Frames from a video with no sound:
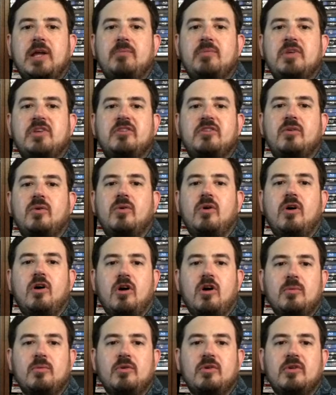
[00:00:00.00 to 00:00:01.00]
mystical
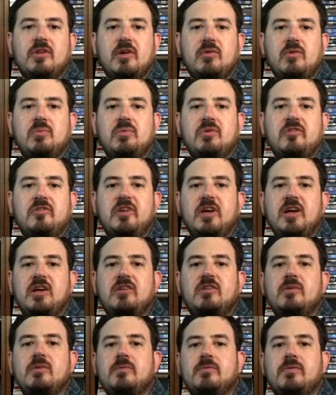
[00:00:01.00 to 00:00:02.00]
armor that will
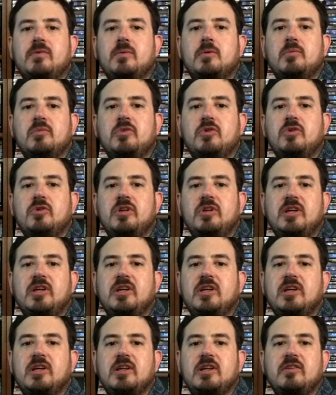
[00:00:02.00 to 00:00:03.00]
protect him from the Moon
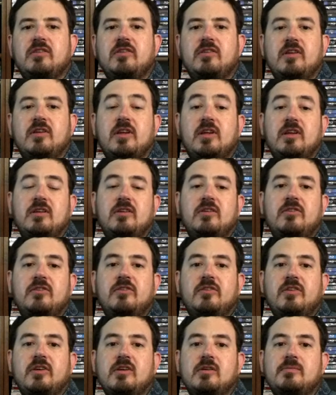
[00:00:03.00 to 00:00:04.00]
King and
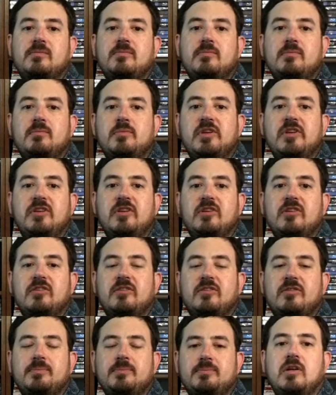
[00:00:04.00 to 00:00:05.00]
his
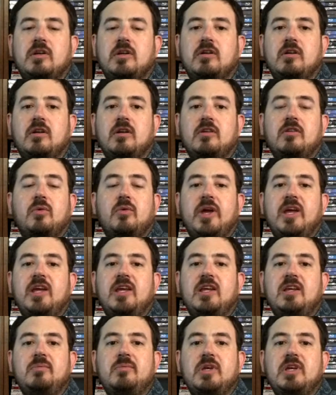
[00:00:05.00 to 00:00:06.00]
minions. And along the way,
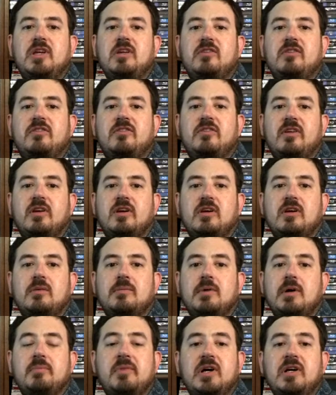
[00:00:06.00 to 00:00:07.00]
he meets
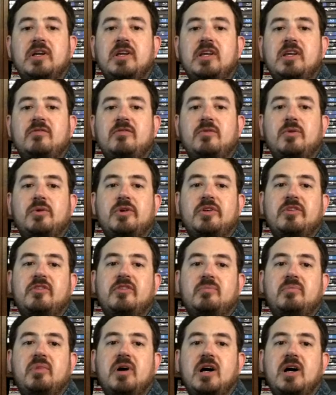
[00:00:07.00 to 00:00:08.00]
a monkey
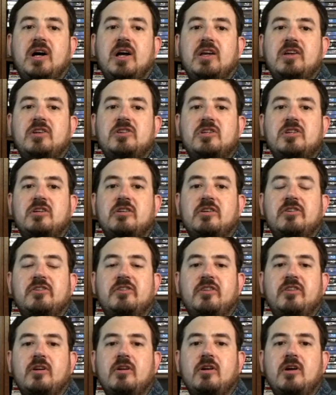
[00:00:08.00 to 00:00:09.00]
voiced by
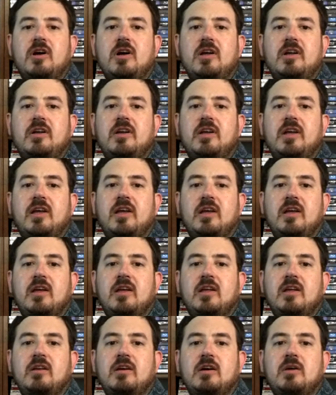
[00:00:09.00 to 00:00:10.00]
Charlize Theron
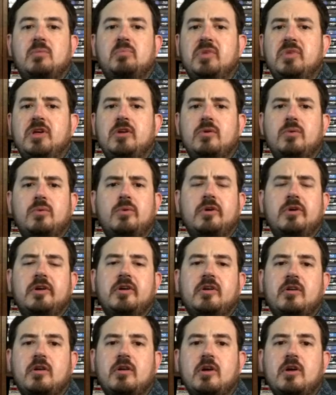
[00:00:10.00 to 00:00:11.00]
and a beetle
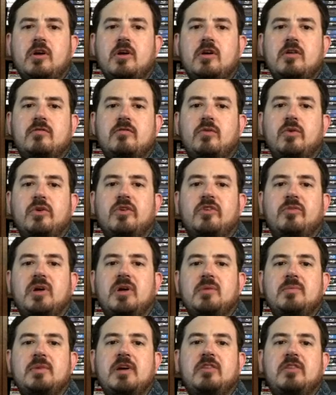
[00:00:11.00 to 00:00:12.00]
warrior voiced
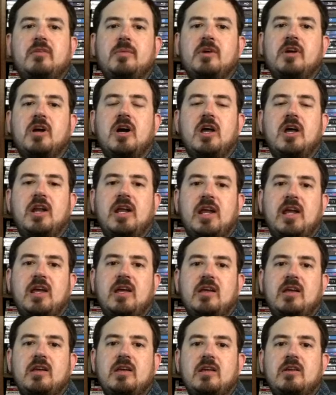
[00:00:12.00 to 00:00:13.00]
by Matthew
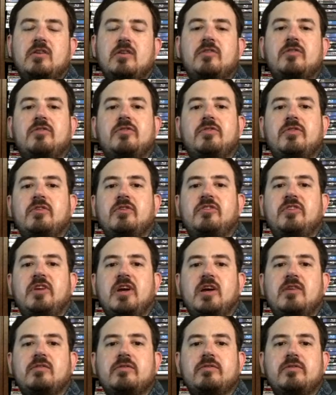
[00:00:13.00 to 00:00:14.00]
McConaughey in his first
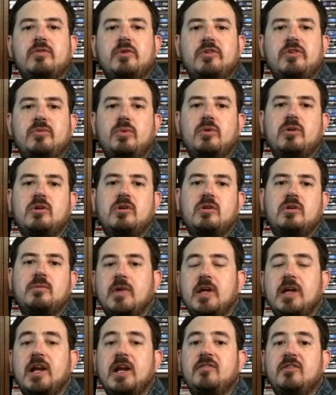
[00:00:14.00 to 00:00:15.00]
ever voice work.
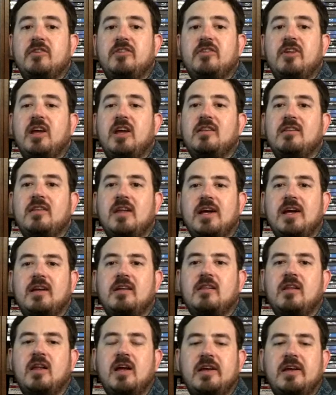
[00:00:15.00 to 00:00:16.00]
And I have to say,
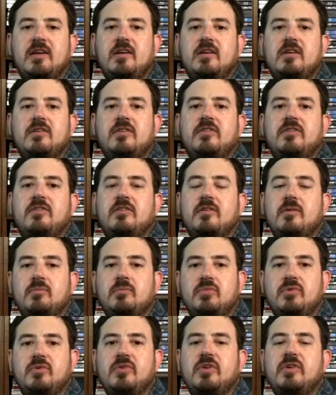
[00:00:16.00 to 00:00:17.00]
like Laika's
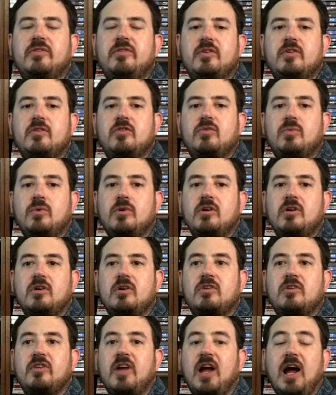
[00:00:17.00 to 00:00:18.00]
previous
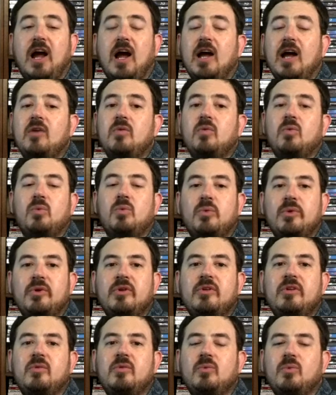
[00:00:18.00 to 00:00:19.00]
works, I
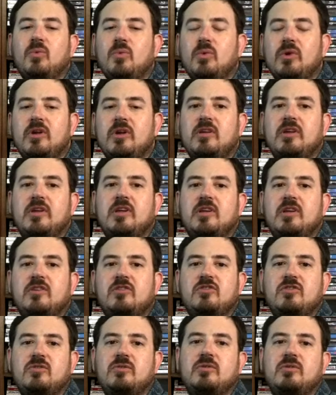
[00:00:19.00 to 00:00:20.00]
really, really
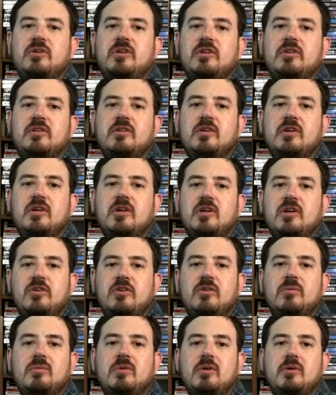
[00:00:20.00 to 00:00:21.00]
enjoyed
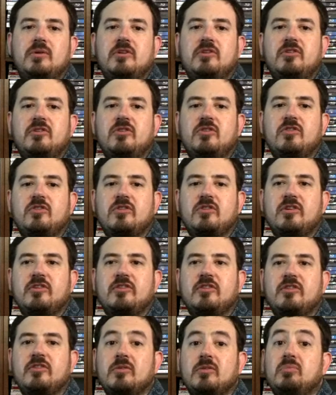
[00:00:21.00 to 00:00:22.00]
Kubo and the Two
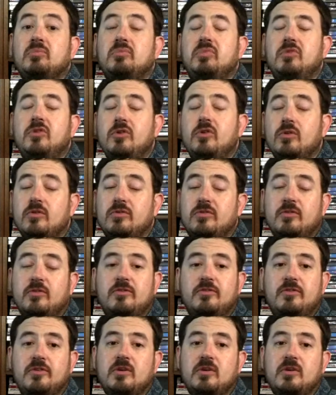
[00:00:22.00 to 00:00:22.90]
Strings. It's a beautiful